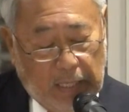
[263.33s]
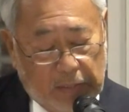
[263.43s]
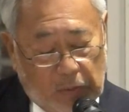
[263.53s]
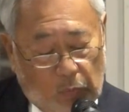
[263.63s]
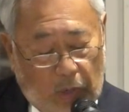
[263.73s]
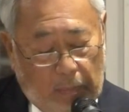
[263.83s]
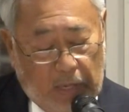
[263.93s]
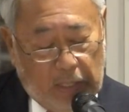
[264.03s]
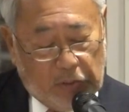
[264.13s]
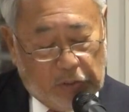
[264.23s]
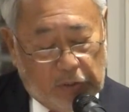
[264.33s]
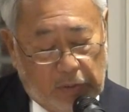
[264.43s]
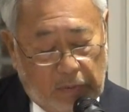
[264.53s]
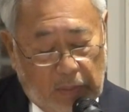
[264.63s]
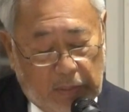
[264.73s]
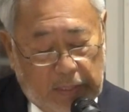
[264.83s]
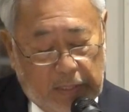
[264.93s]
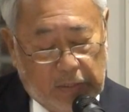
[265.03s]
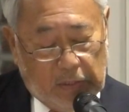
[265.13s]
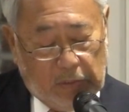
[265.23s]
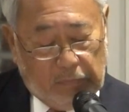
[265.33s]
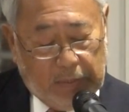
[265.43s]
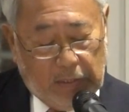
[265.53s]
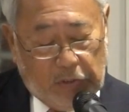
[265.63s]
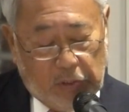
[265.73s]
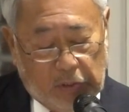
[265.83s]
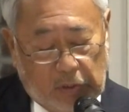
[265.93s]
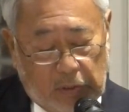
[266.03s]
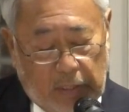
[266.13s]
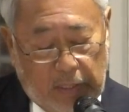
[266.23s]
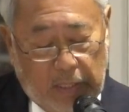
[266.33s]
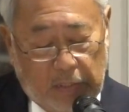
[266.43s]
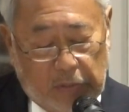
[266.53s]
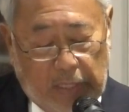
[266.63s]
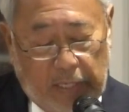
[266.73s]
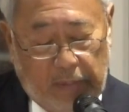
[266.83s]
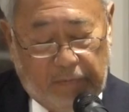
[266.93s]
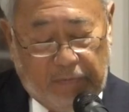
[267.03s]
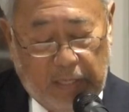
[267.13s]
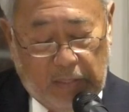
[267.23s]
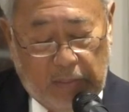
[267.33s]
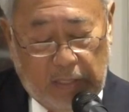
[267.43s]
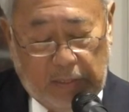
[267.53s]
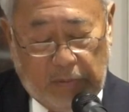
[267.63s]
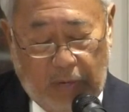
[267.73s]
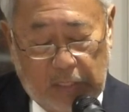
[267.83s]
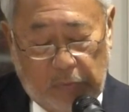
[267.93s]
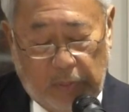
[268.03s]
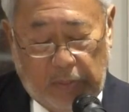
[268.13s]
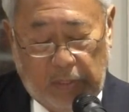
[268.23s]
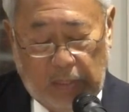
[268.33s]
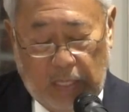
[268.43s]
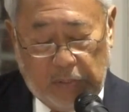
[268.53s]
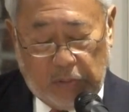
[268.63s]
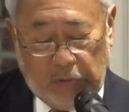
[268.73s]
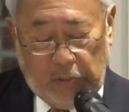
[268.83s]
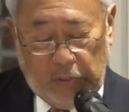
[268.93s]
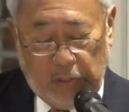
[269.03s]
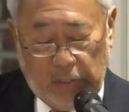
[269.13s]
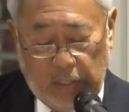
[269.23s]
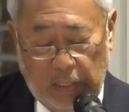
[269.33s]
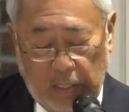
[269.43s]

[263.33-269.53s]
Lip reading: as a Wabash Teagle Religious Educator Fellow at the Graduate Theological Union.